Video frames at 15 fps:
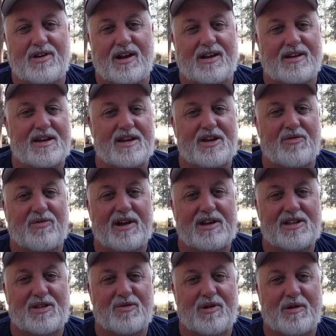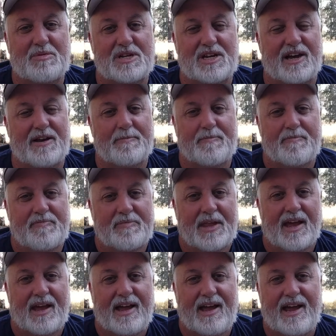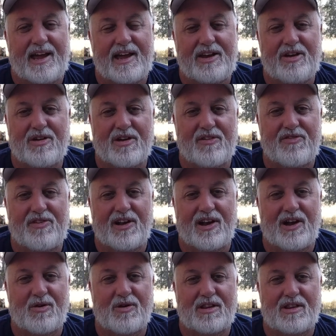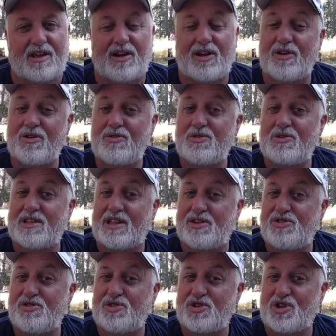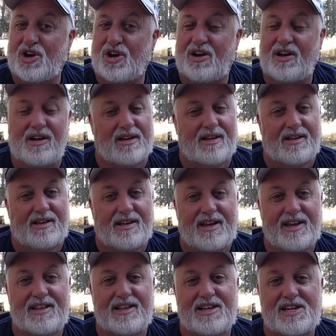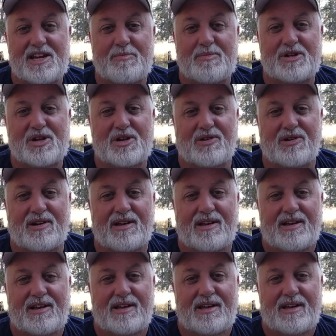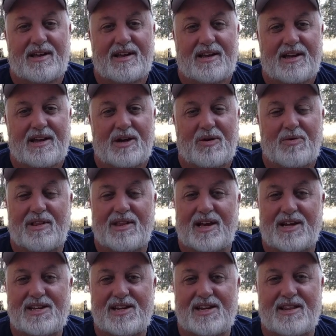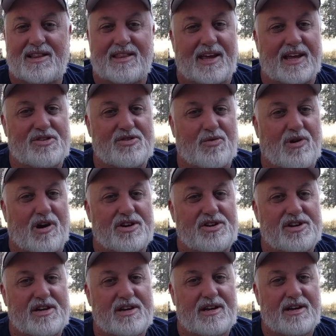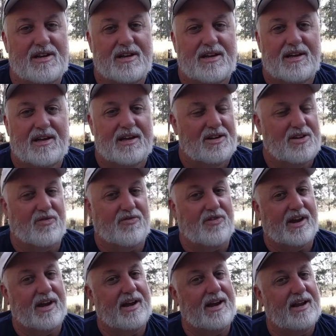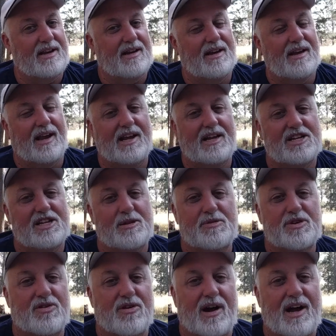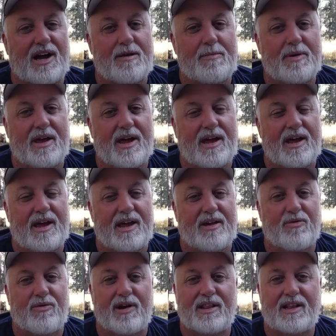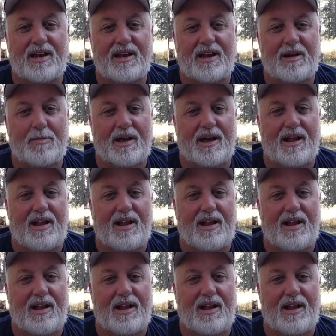It'll take you right to the website. And you can fill out the clues that you saw in this episode. Well, that's it. Thanks for watching. Don't forget to like, subscribe, and ring that little bell.